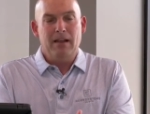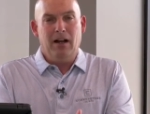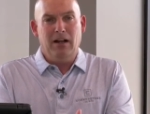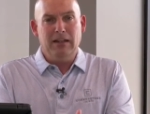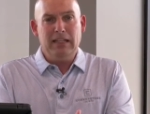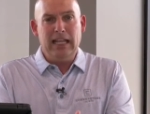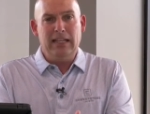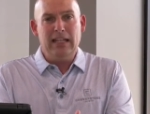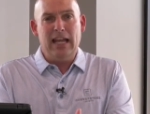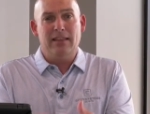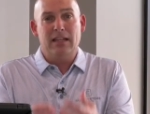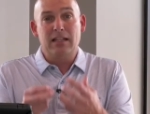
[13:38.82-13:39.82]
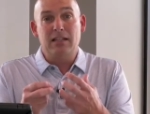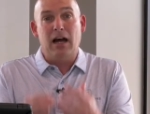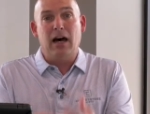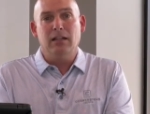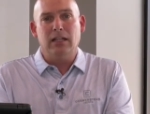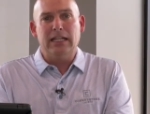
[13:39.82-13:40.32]
uh, in, in the
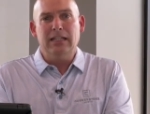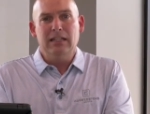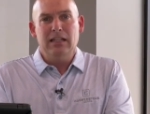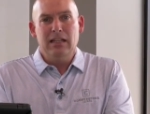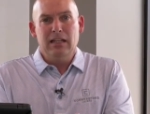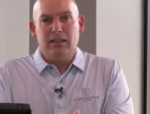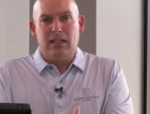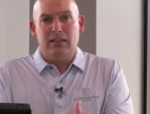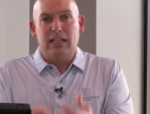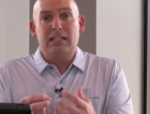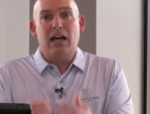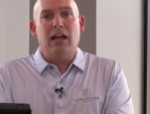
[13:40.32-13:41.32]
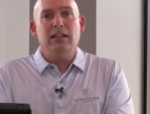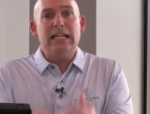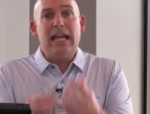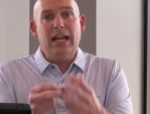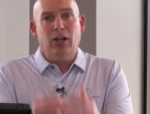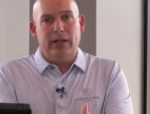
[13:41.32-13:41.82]
godly the, the
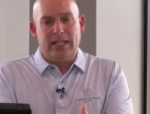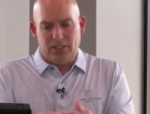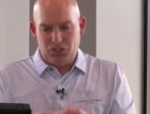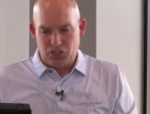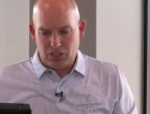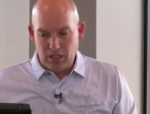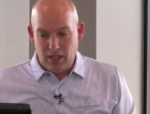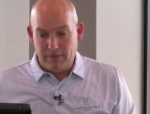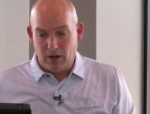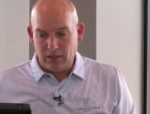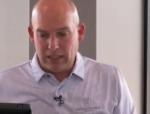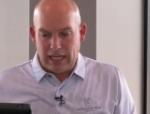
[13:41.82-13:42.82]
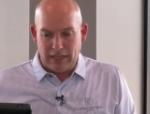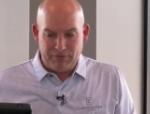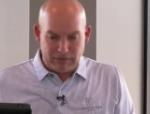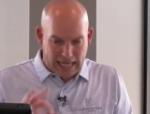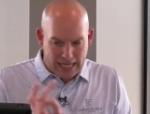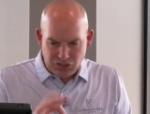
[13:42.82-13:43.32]
godly areas of our
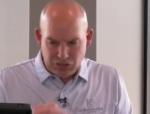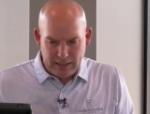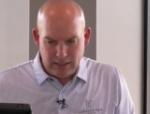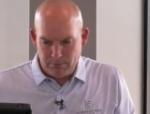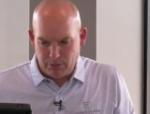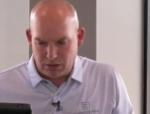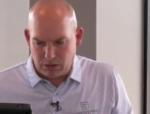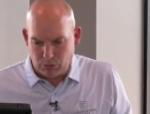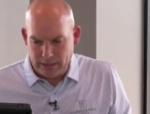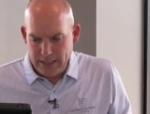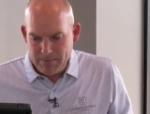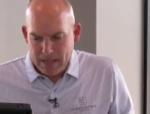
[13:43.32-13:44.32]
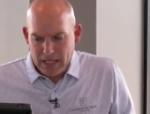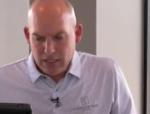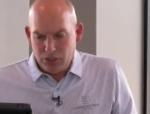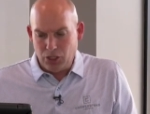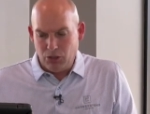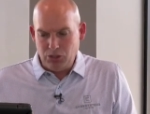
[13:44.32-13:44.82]
life. Lastly, number three,
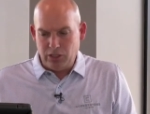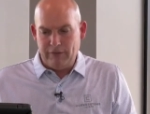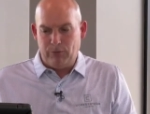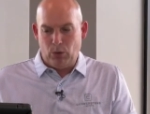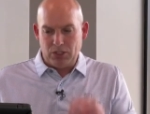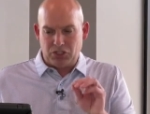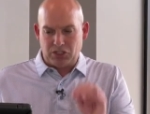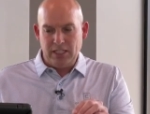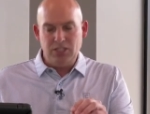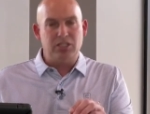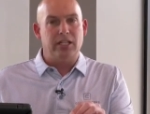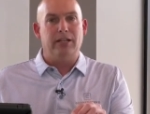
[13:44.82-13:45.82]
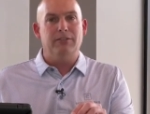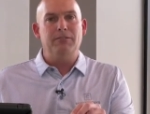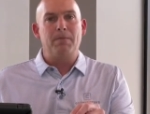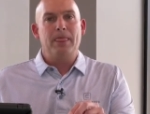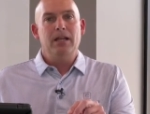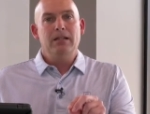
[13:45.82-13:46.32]
Joseph was
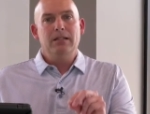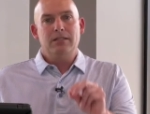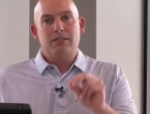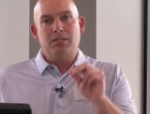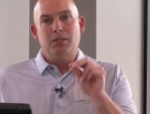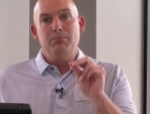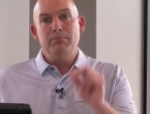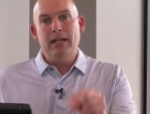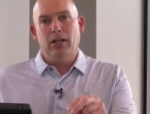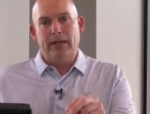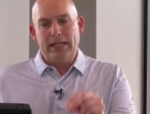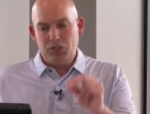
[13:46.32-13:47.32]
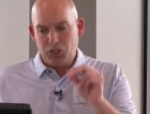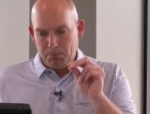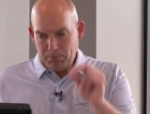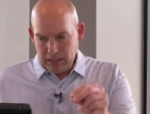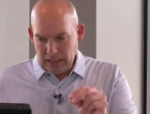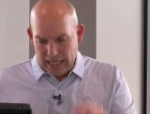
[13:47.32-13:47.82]
sensitive to Mary's
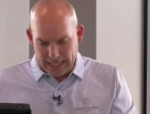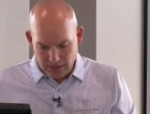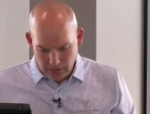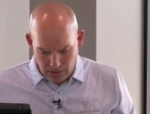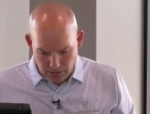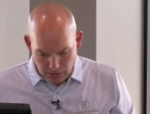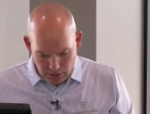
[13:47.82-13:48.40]
plight. Look,